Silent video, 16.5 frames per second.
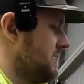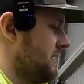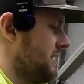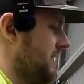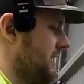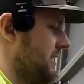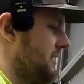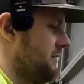
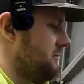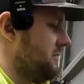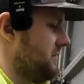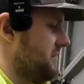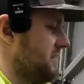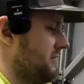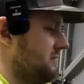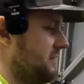I, I
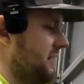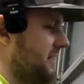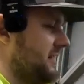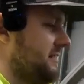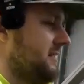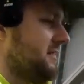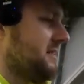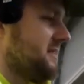really don't
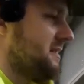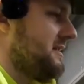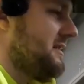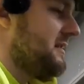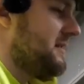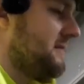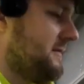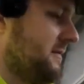like this
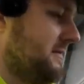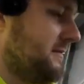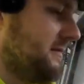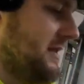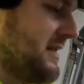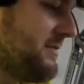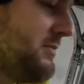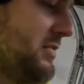stuff.
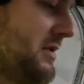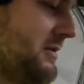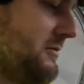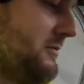It's been a